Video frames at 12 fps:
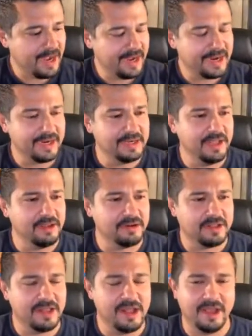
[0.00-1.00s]
I got
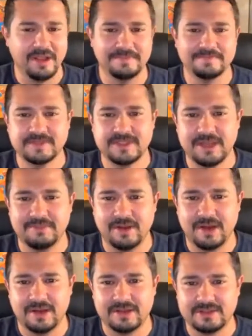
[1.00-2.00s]
another claim, $10.
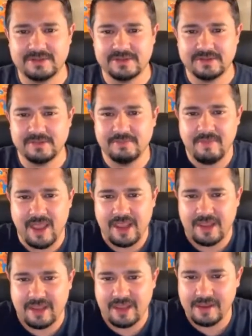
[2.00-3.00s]

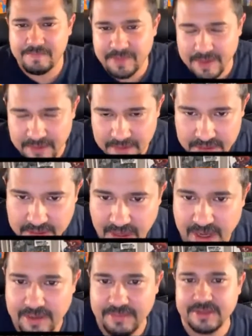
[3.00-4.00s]
Mankey Period
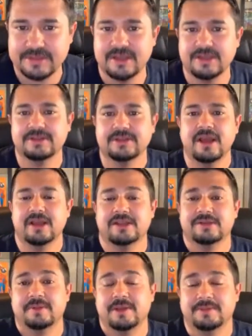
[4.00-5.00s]
Comics takes an
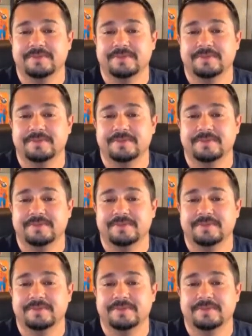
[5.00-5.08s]
X-Men.